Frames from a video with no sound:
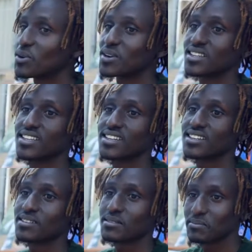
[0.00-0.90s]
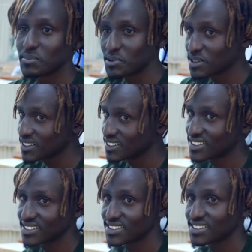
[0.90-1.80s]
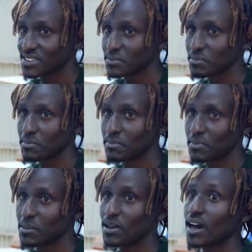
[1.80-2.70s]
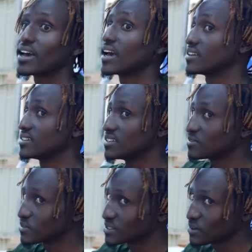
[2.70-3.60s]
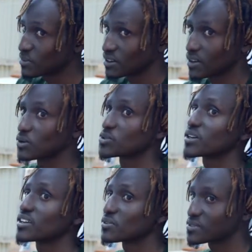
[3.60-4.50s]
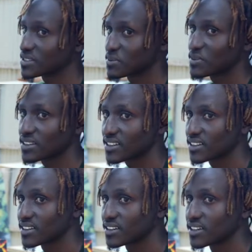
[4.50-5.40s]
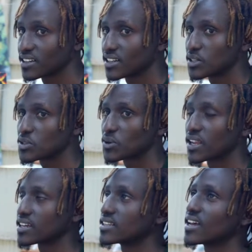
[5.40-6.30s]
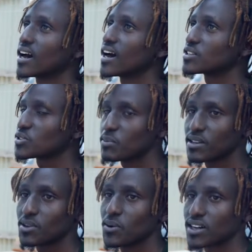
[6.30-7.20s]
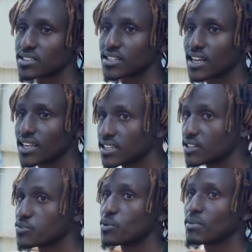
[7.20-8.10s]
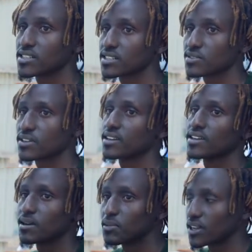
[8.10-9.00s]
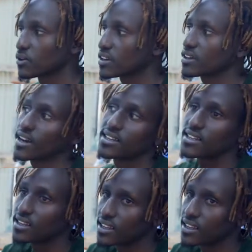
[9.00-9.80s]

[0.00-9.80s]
not gonna tell Puren did it. Maybe I, I did it for someone, I was working for someone. So like there are so many works that I did for myself and, and I'm like, okay, I did